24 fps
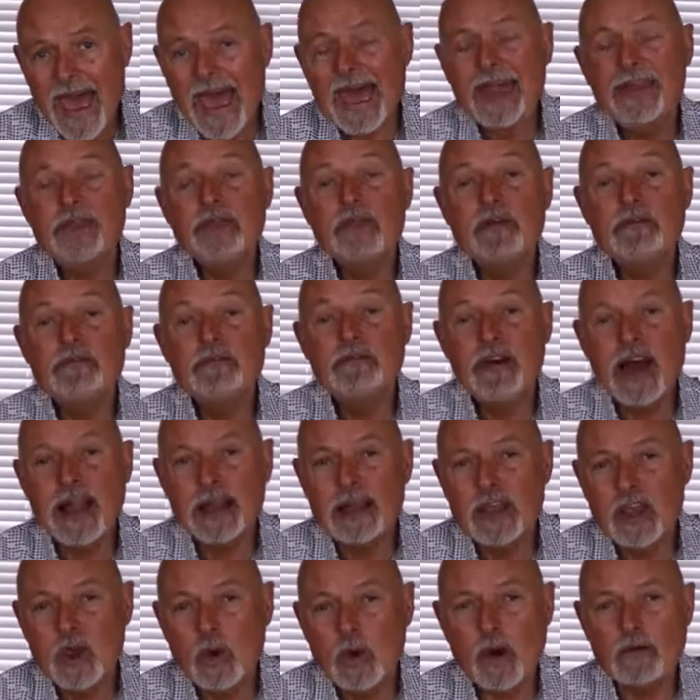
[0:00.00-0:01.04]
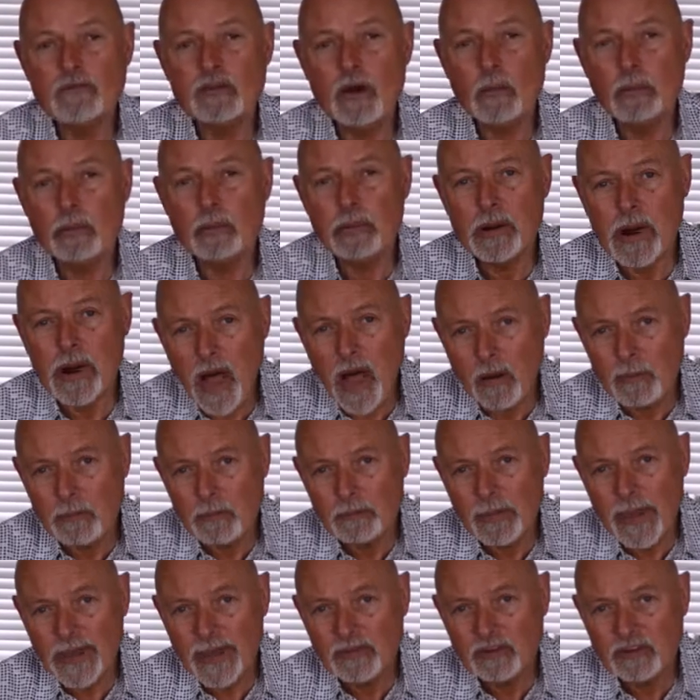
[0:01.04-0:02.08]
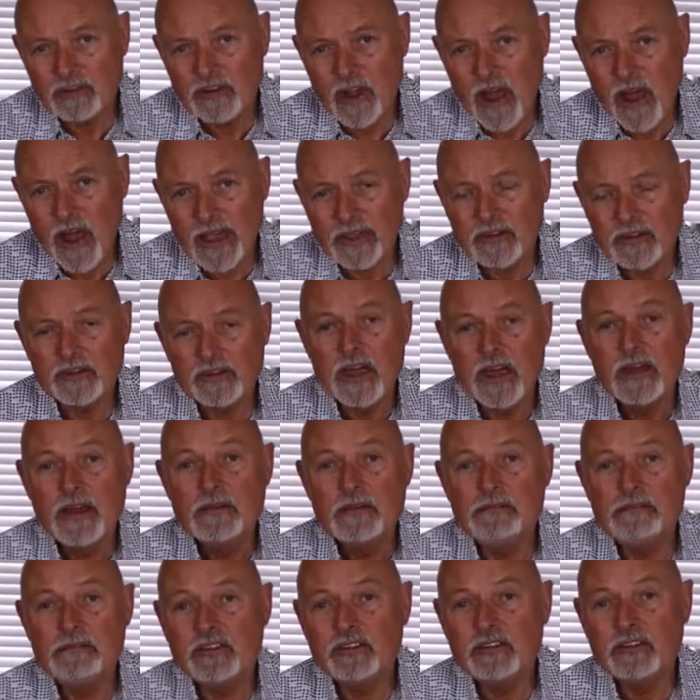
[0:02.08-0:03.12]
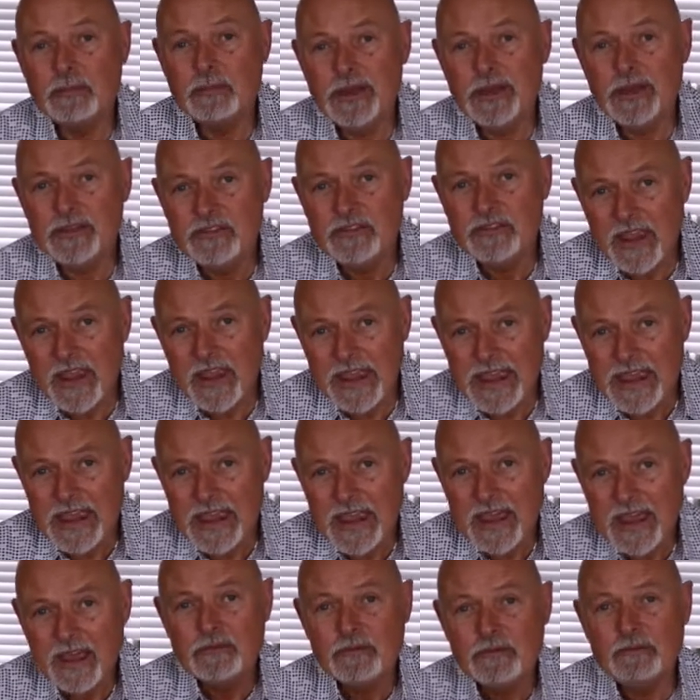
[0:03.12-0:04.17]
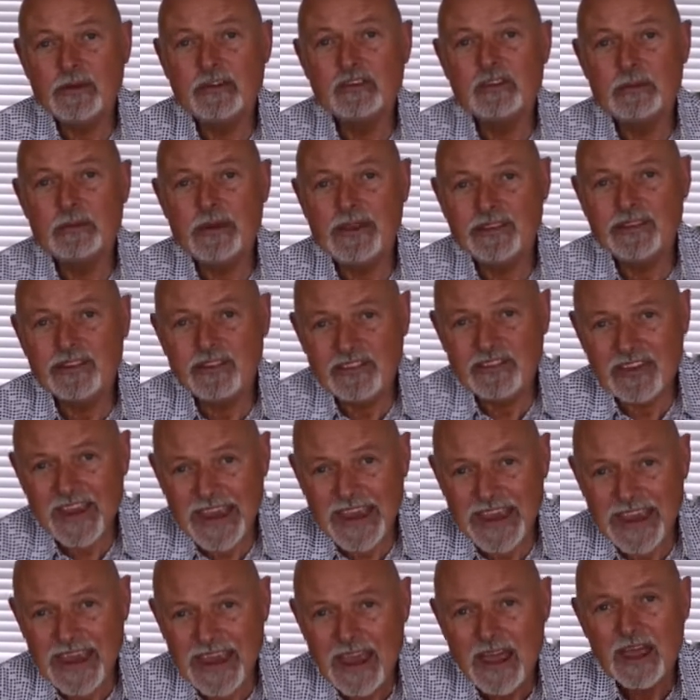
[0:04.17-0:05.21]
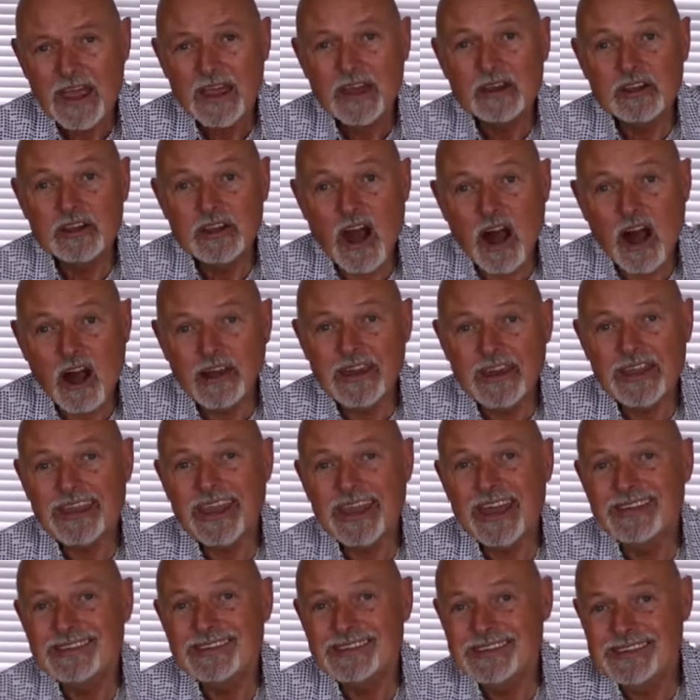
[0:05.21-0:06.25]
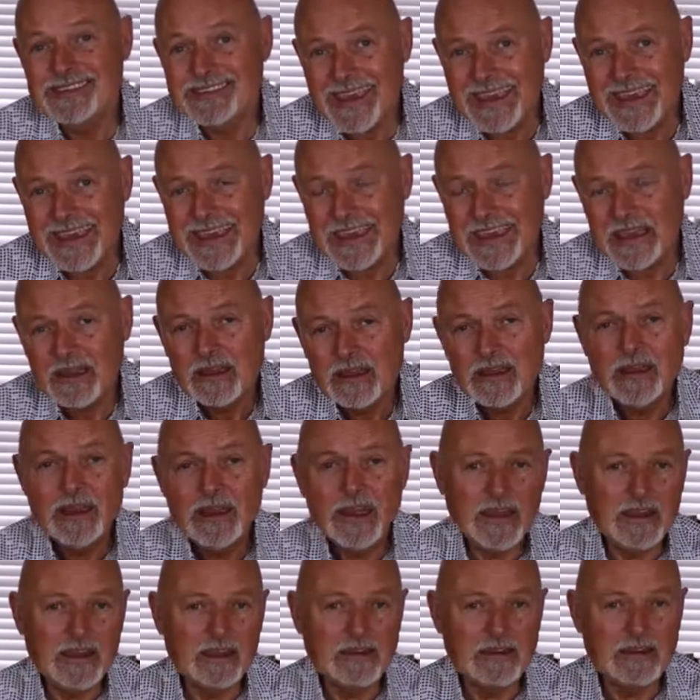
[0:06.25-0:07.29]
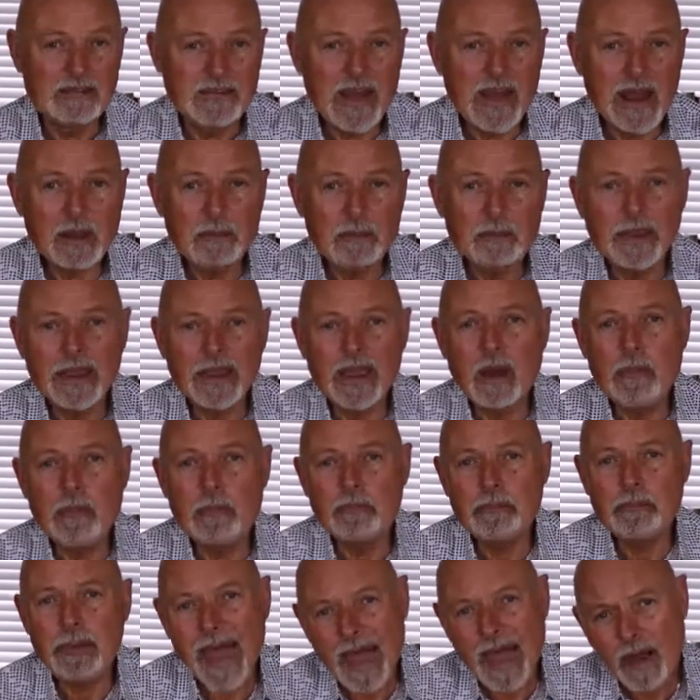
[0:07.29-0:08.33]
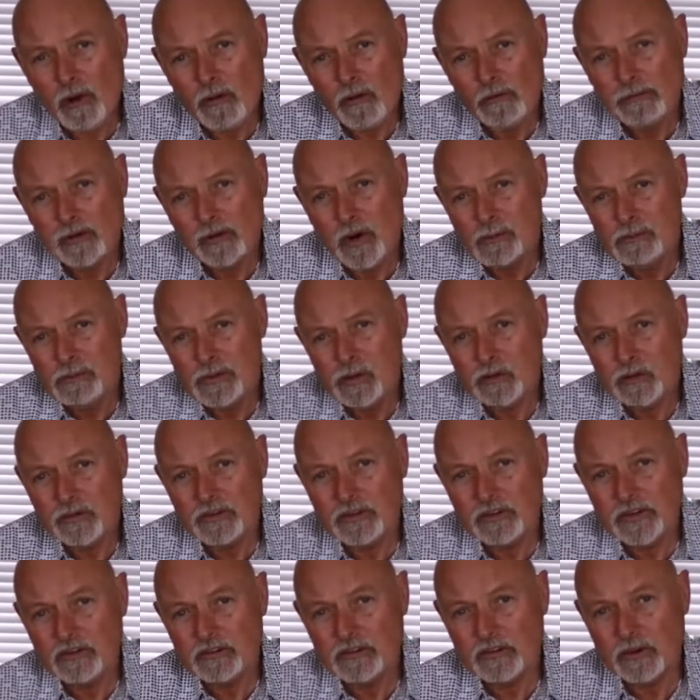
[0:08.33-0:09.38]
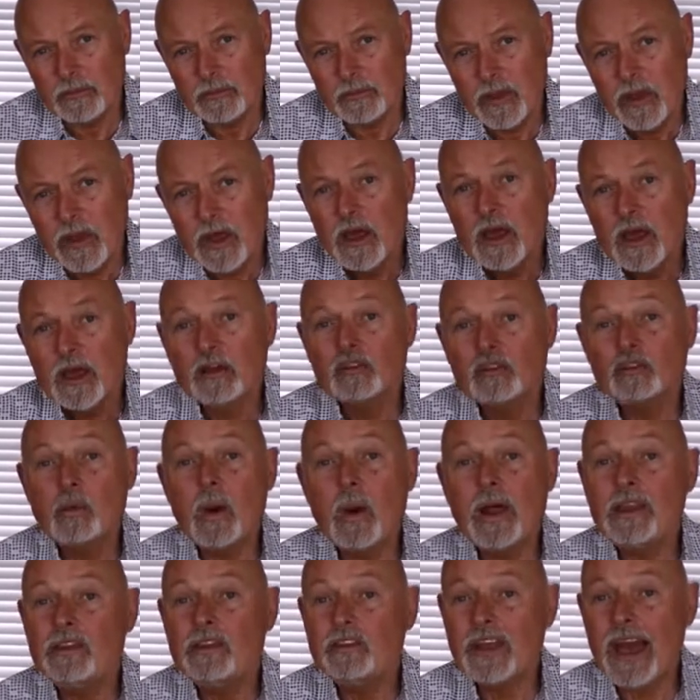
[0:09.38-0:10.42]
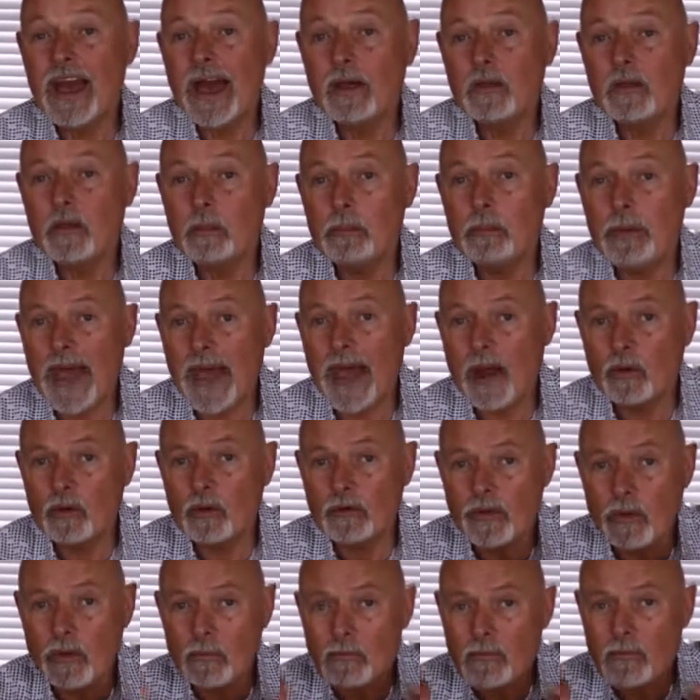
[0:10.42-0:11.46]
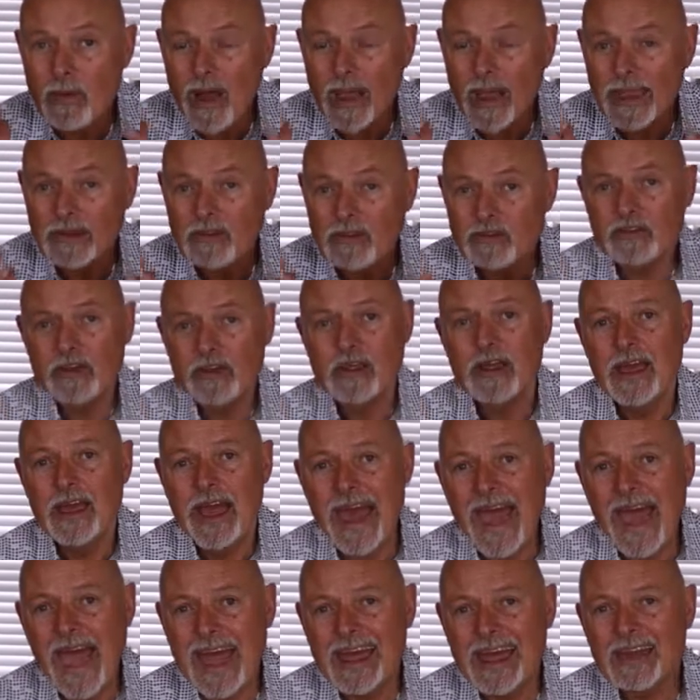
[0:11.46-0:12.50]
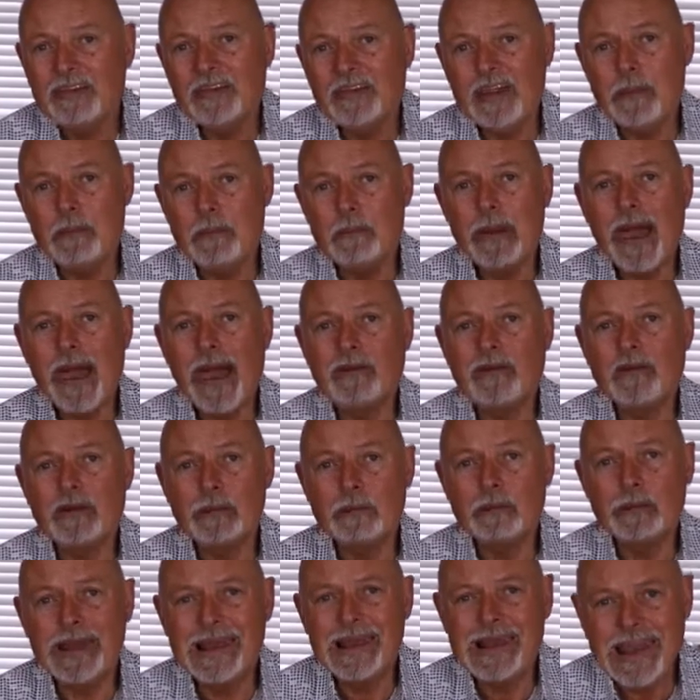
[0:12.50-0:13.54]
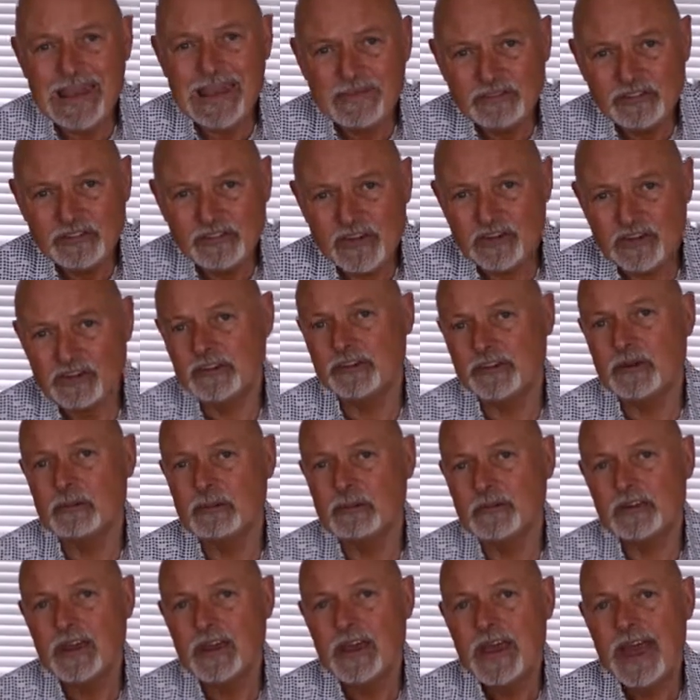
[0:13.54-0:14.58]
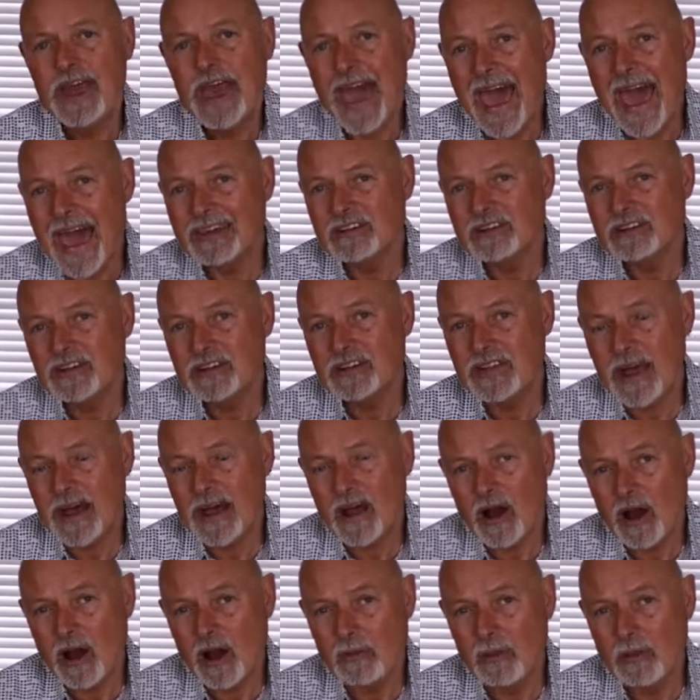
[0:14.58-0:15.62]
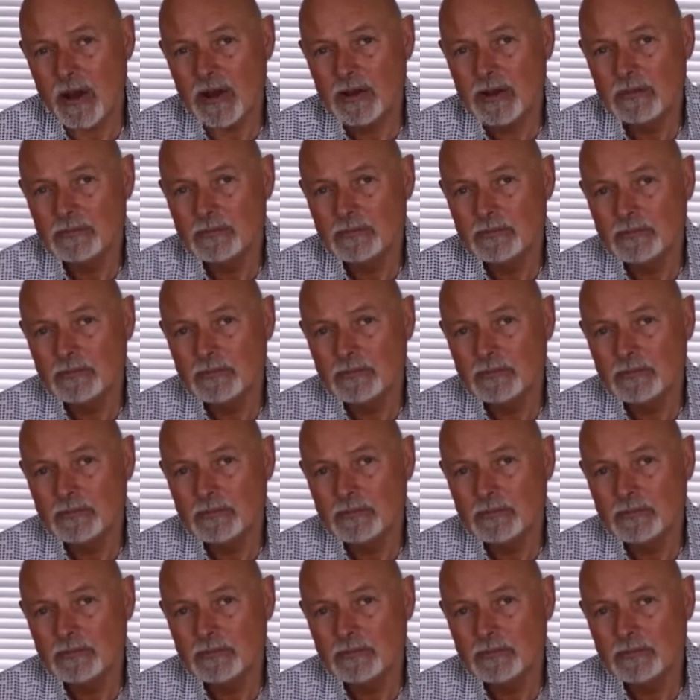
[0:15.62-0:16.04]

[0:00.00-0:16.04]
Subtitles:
and the value of a plant-based diet, vitamin D, vitamin C, garlic and zinc in developing a powerful immune system, as well as how the power of the mind and empowering belief systems add to that armour.